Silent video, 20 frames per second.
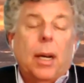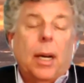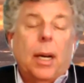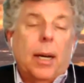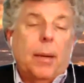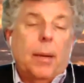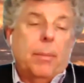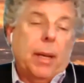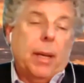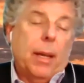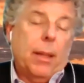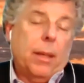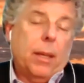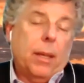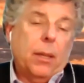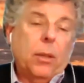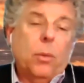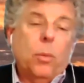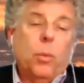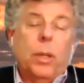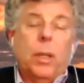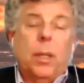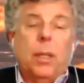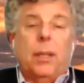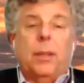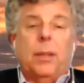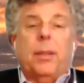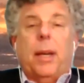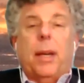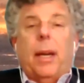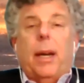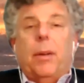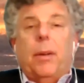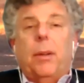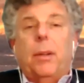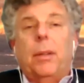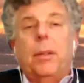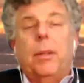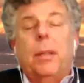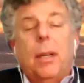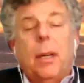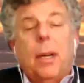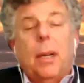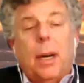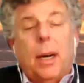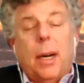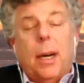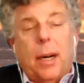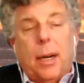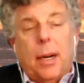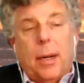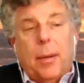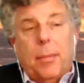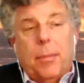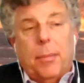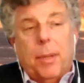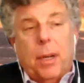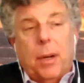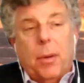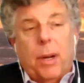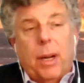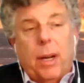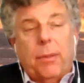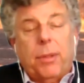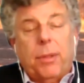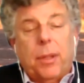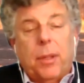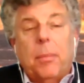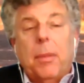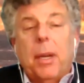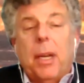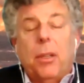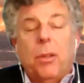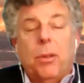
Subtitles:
And then you whittle it down, and after the major